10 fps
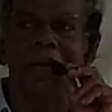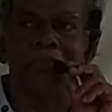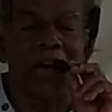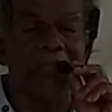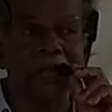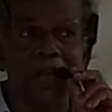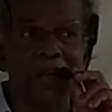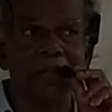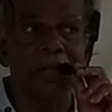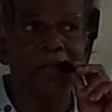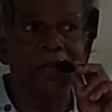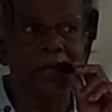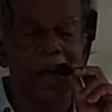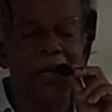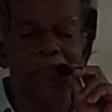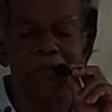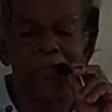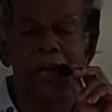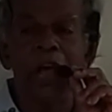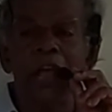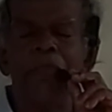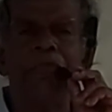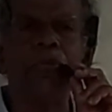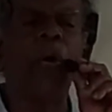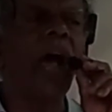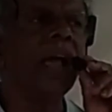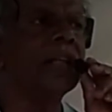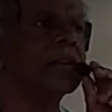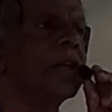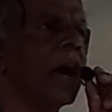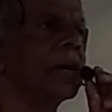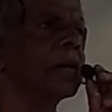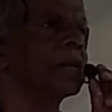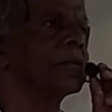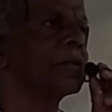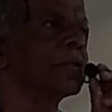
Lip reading: Bible says, come for me. If you are in the darkness,